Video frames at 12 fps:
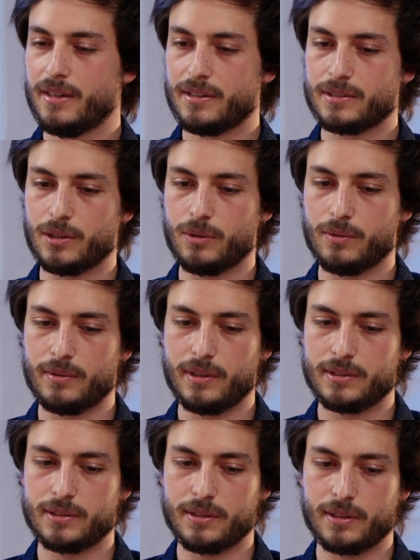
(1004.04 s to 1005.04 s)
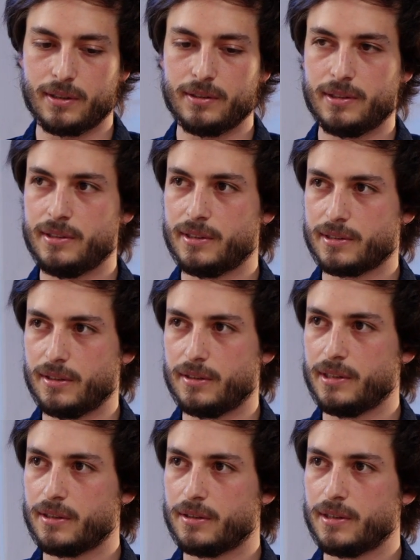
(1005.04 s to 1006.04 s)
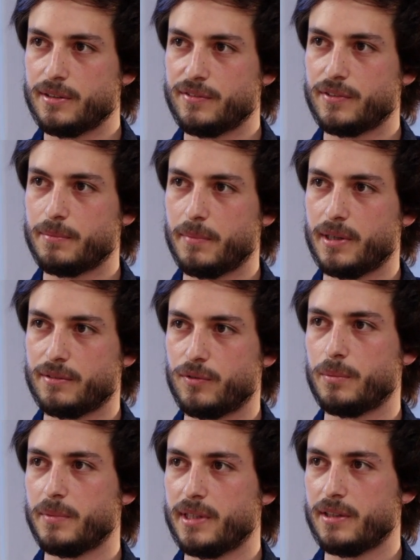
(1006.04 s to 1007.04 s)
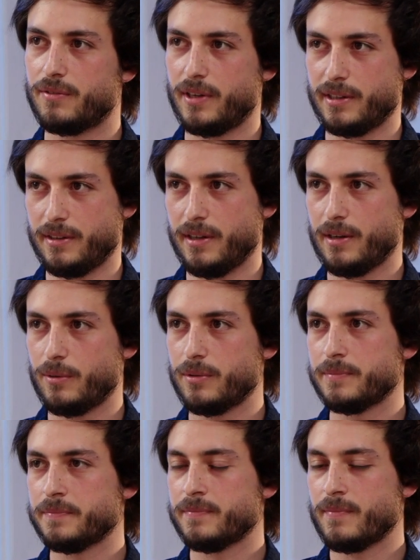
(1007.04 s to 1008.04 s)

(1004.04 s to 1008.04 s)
So it's a continuous learning curve, but for me right now,